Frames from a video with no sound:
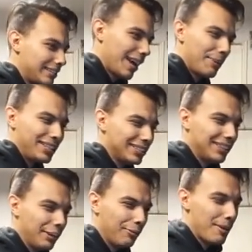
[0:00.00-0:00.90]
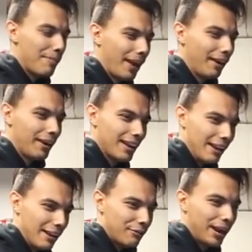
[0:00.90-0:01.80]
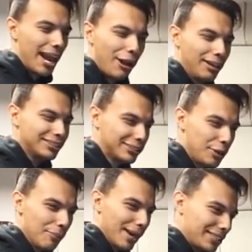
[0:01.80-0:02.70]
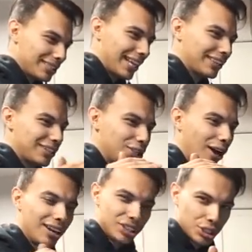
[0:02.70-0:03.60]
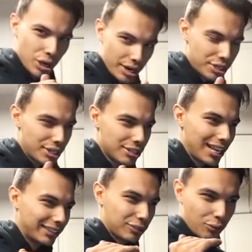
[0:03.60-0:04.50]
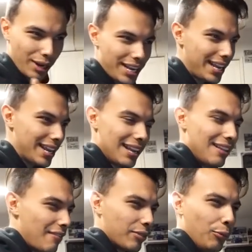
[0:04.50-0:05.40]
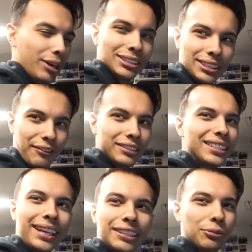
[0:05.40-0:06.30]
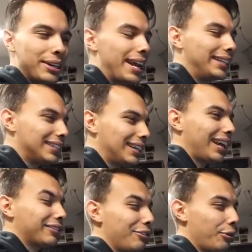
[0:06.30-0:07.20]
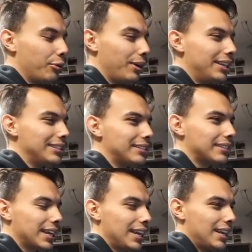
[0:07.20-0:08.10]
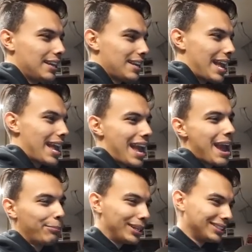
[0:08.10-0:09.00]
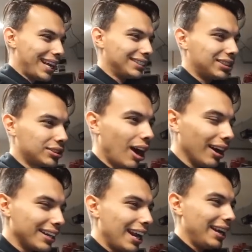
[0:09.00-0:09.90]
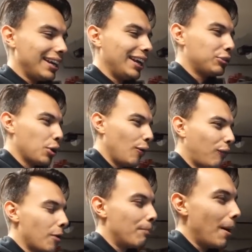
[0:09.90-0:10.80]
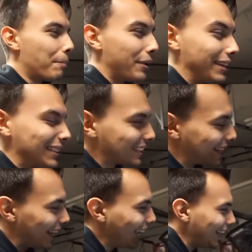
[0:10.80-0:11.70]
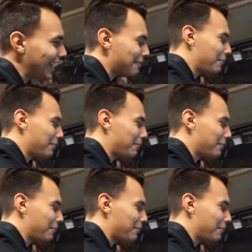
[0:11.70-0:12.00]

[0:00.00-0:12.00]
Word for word: I mean, just a little bit better. Right now it looks too much like the Dodge Chargers, like the 20, what, 17, 2018, like the newer ones. And plus that stock 99 through 04 bumper is killing